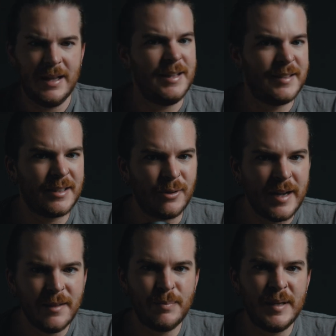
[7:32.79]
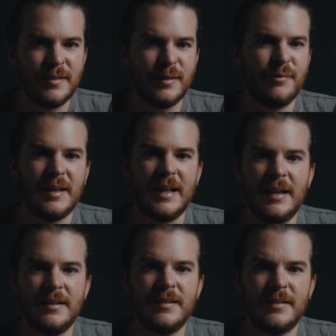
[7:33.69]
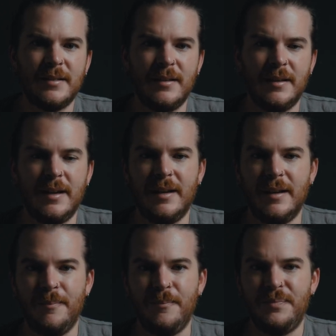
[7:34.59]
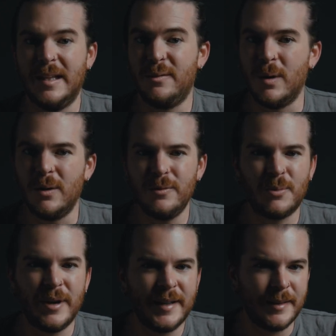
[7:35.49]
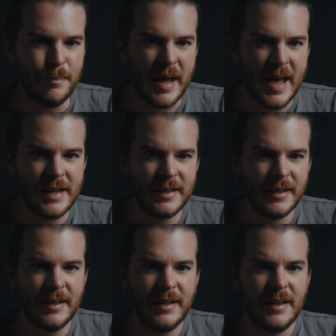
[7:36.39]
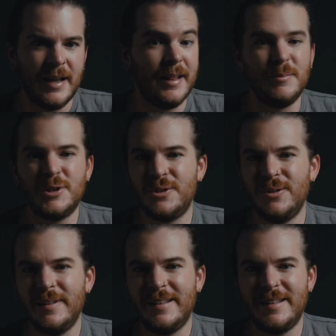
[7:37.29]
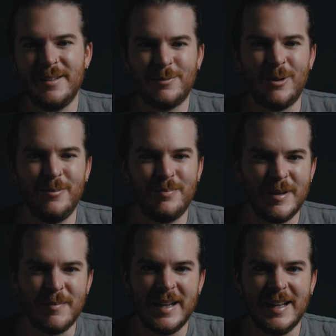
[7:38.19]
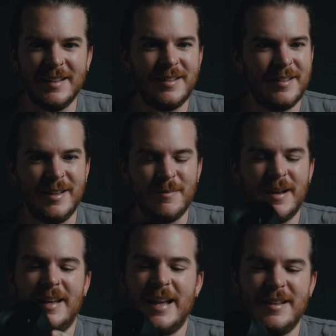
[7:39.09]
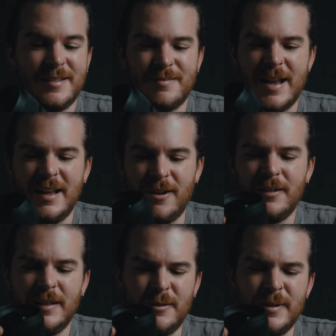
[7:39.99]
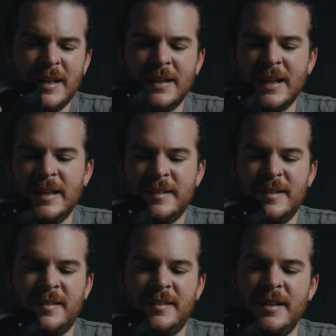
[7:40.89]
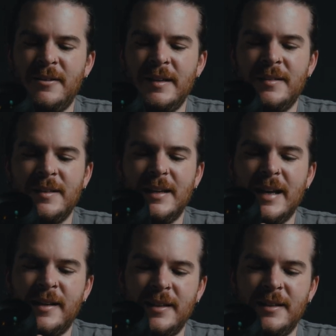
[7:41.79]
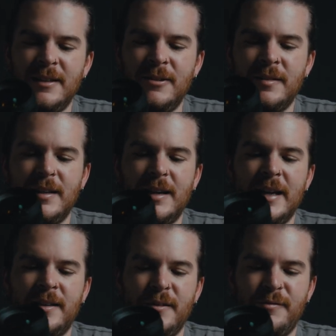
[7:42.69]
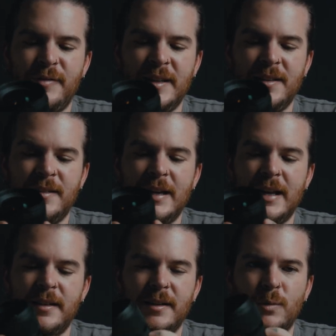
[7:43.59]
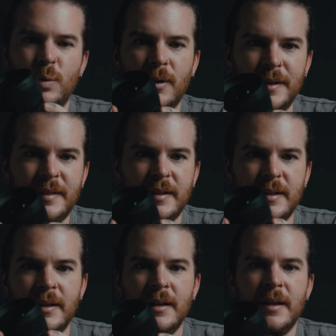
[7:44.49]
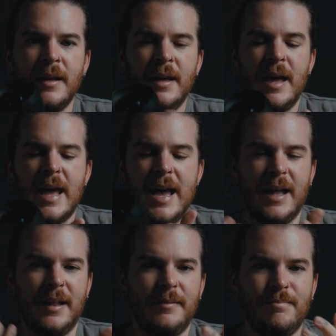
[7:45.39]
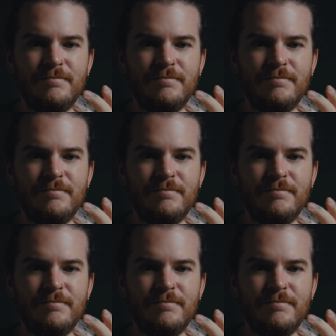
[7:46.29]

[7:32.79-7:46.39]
It's a great piece of glass that won't break the bank, and I'm sure that this won't be my last Sigma lens at all. I really like this series, I like the looks, I like the feels, I like the quality, and